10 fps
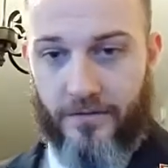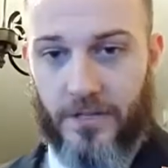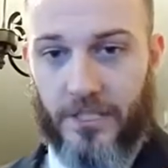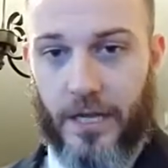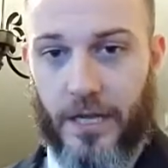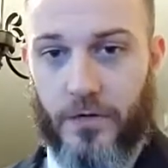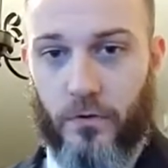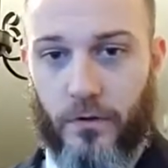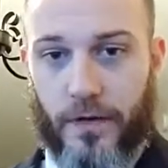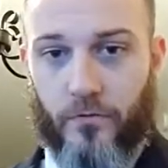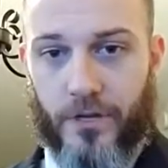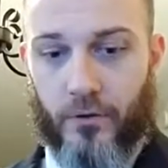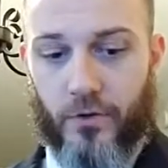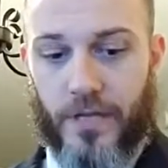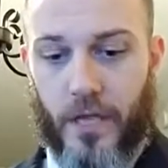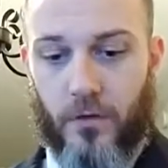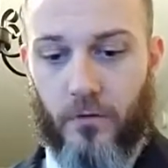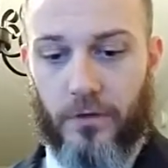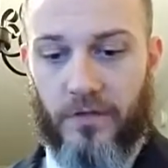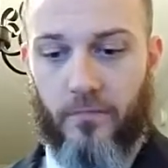a schedule and rituals that you
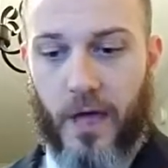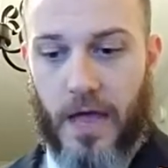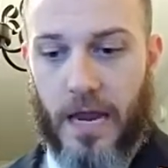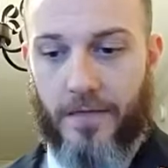live by